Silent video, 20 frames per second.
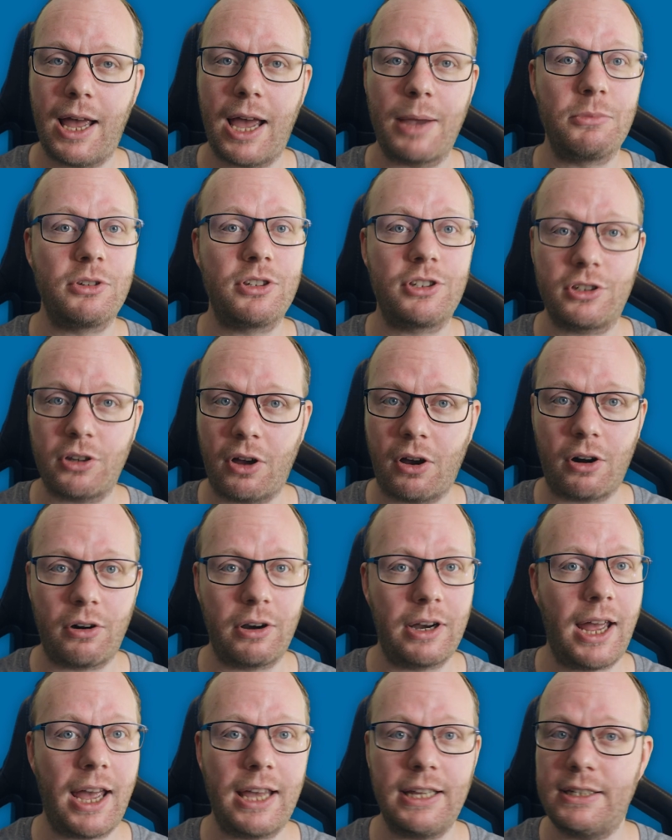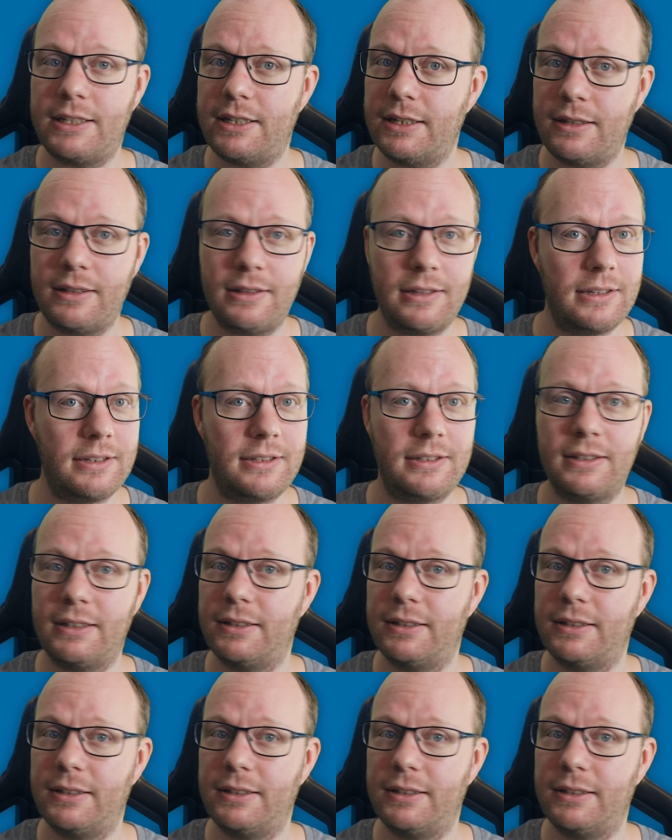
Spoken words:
I'm sorry I did this.